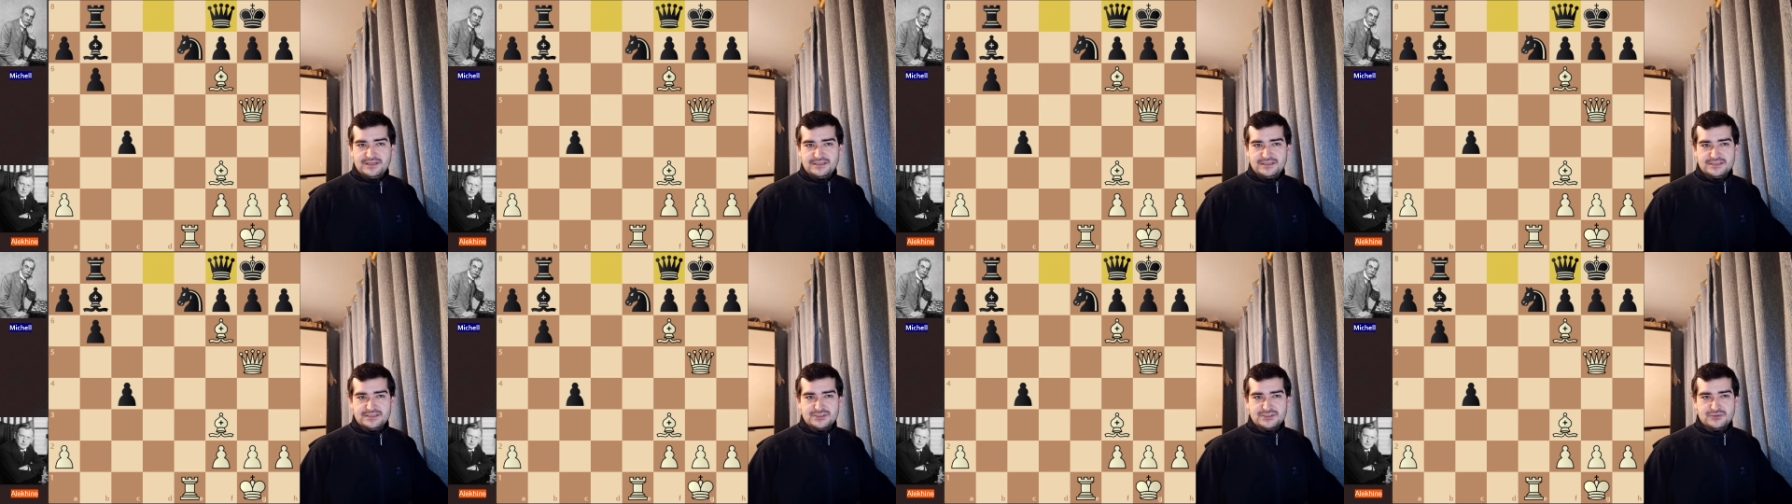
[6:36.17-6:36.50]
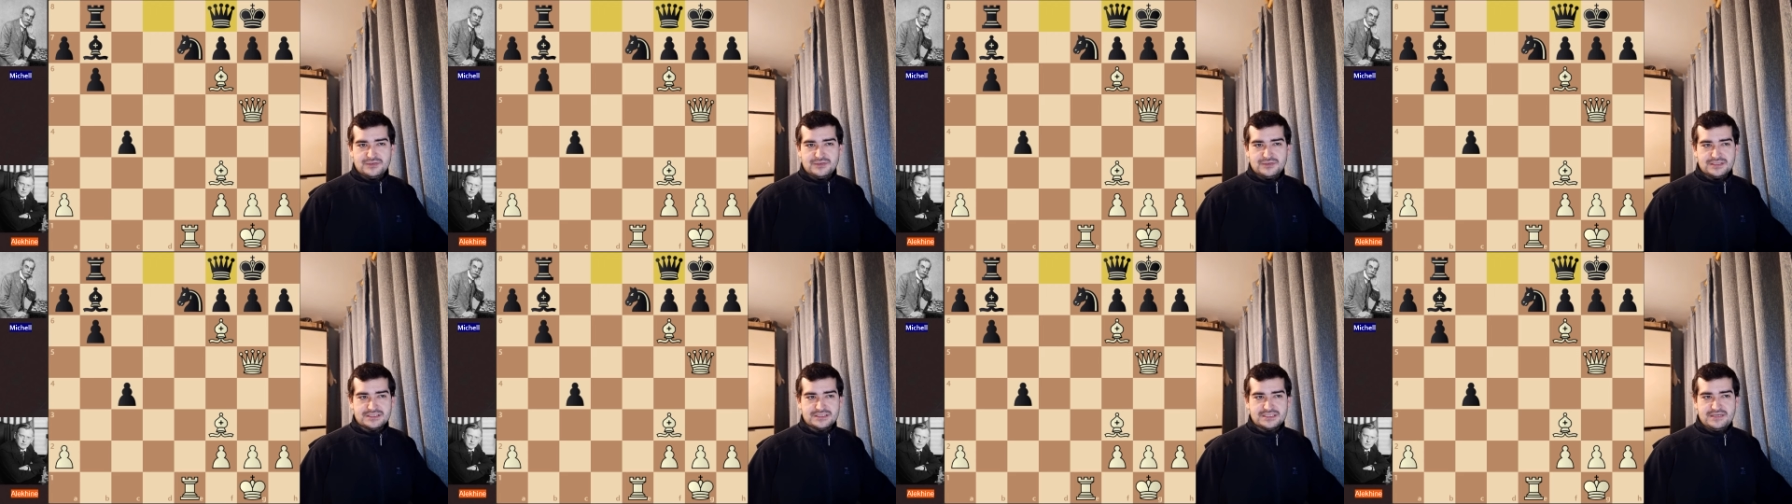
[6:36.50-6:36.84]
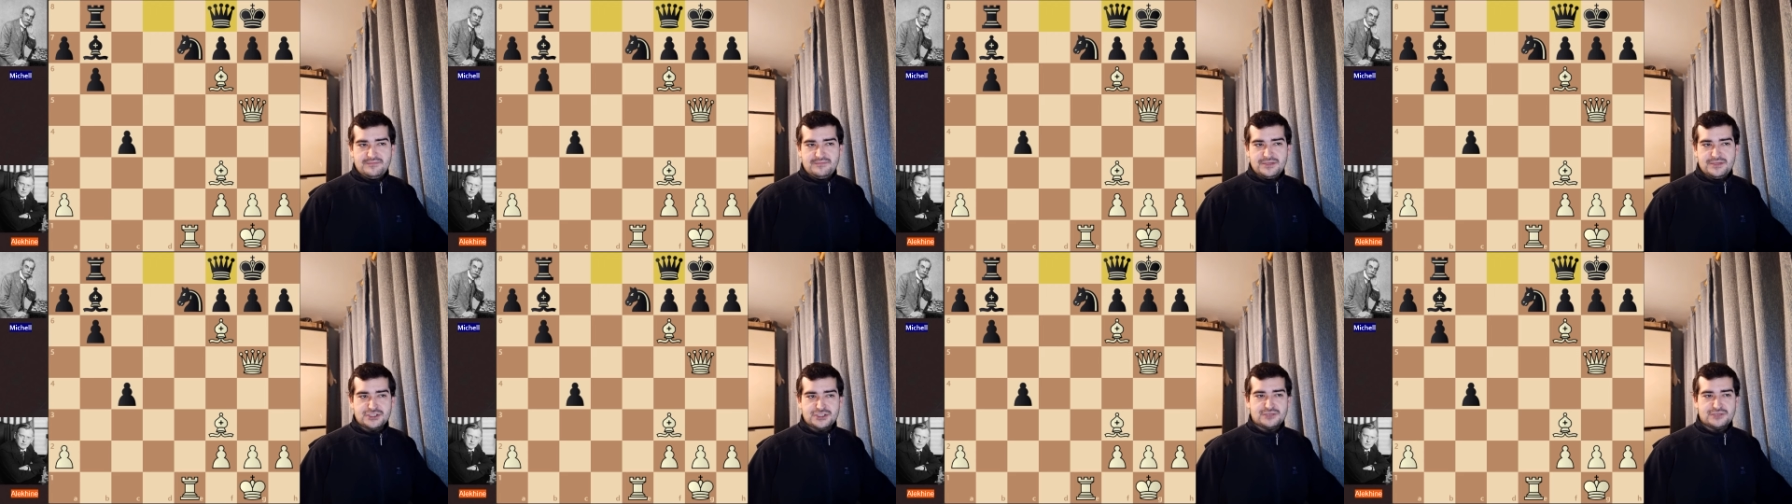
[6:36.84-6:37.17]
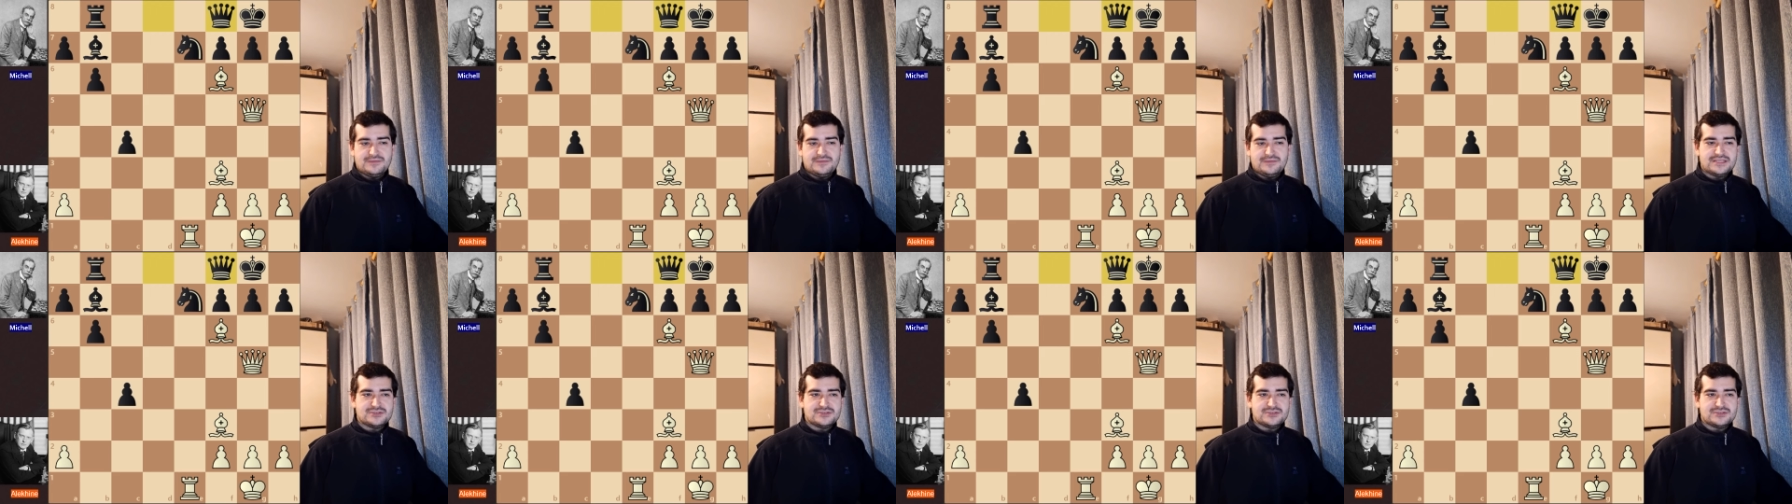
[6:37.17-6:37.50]
but as you can see,
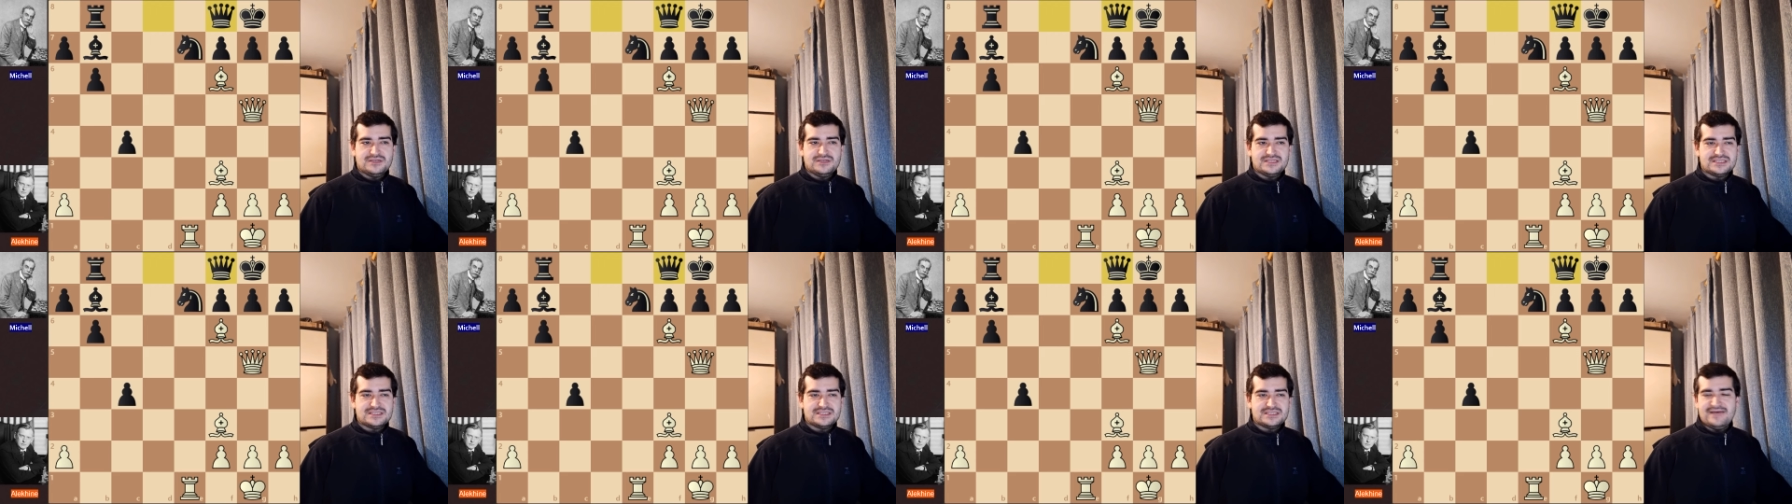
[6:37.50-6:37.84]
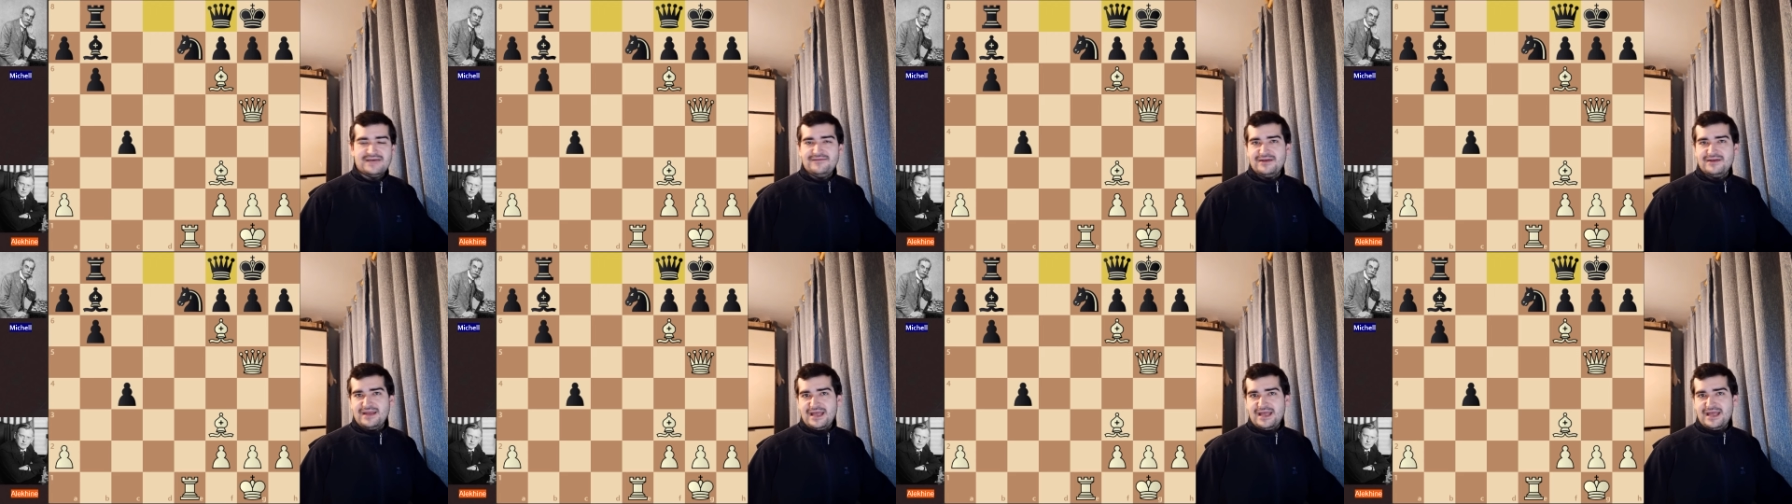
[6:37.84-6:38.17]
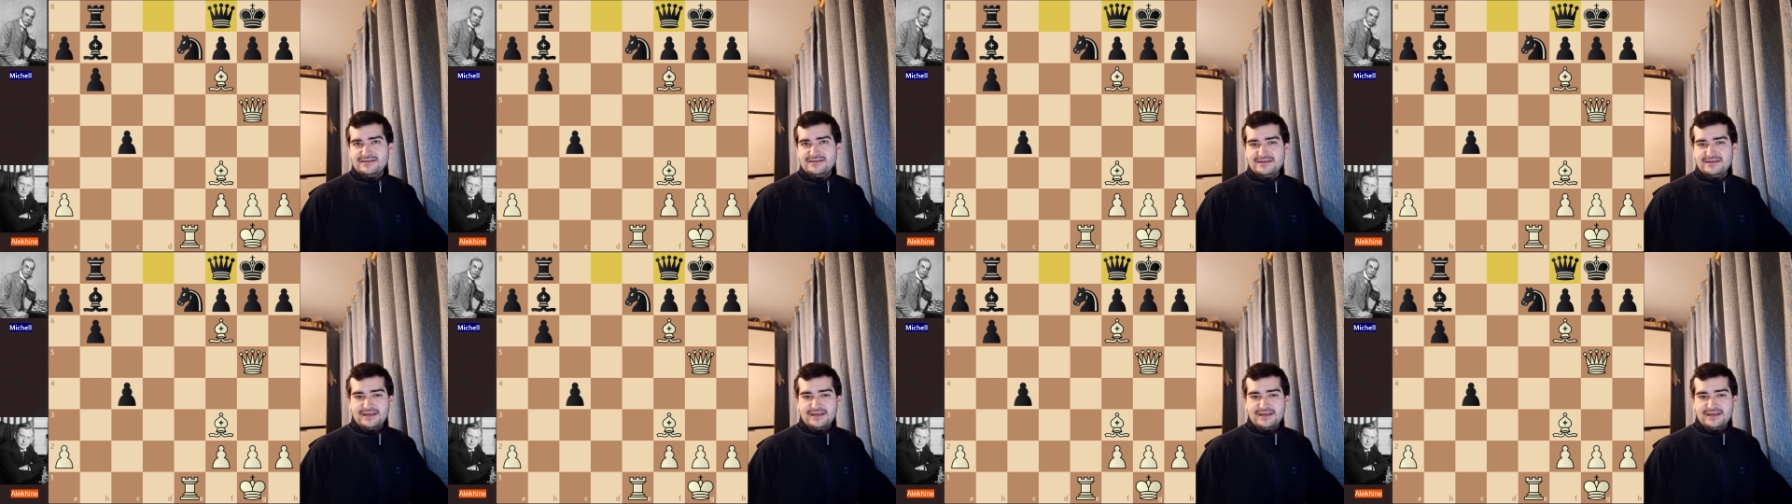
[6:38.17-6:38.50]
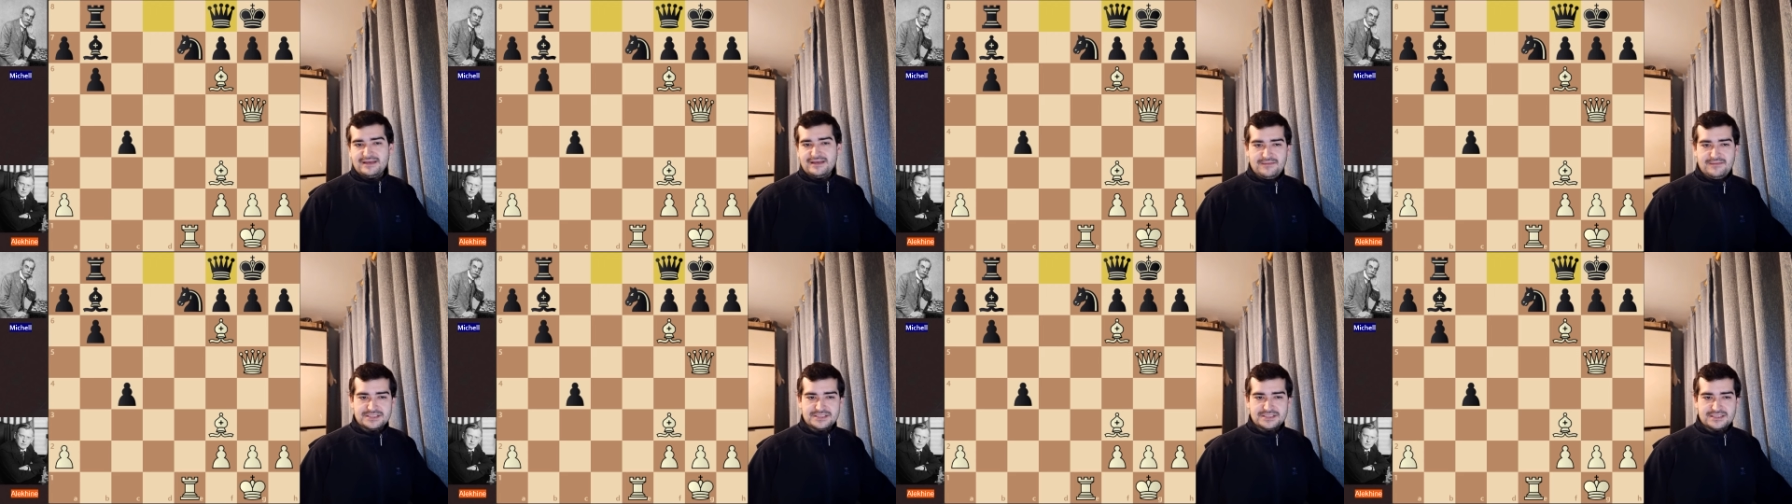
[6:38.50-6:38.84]
bishop takes on e7 and the
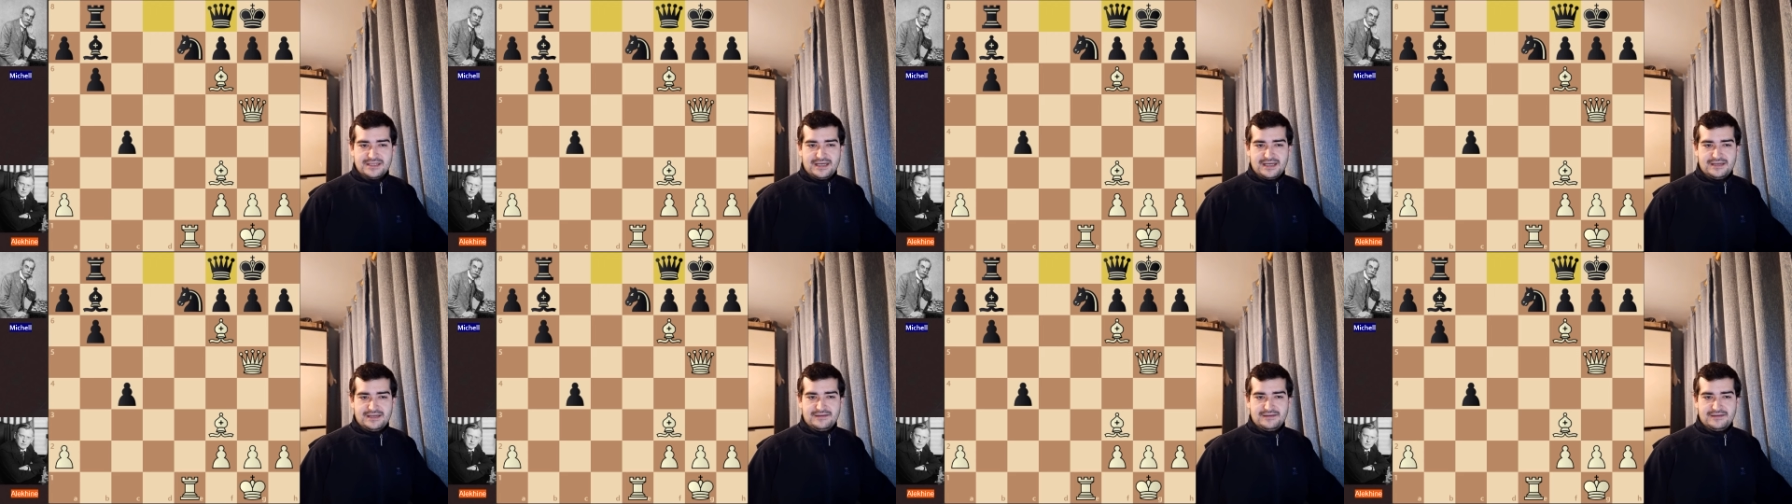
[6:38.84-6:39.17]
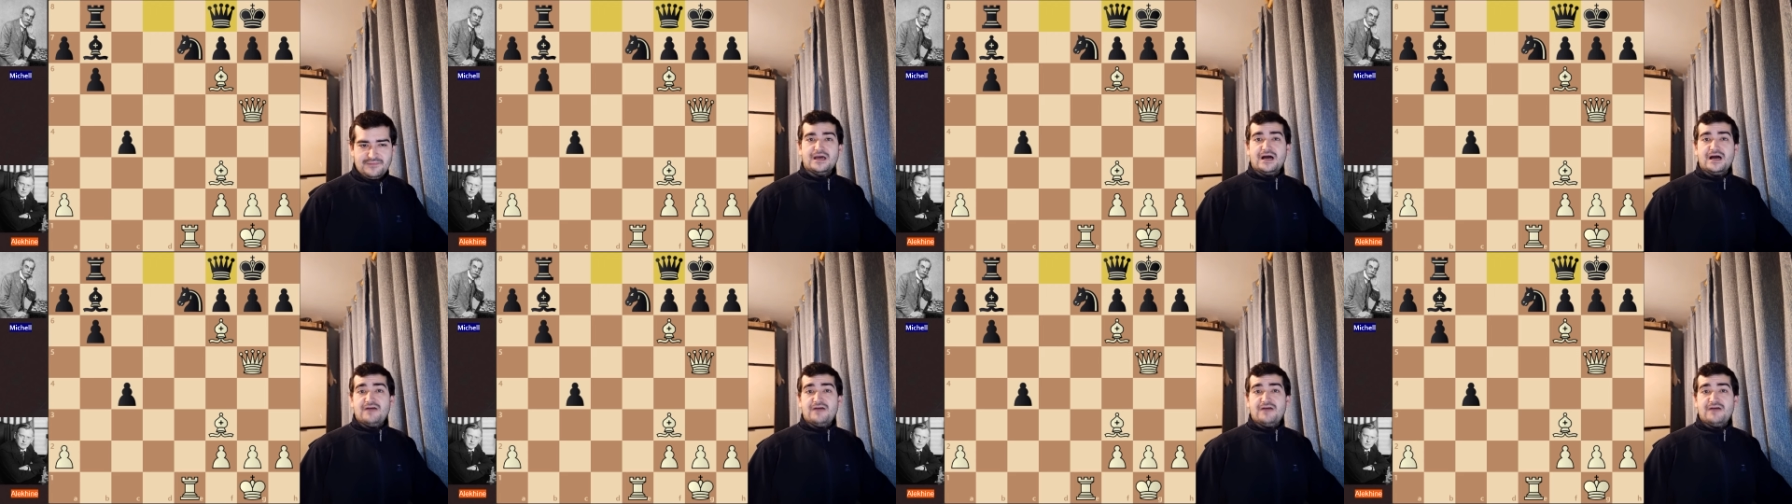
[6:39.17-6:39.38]
game is done.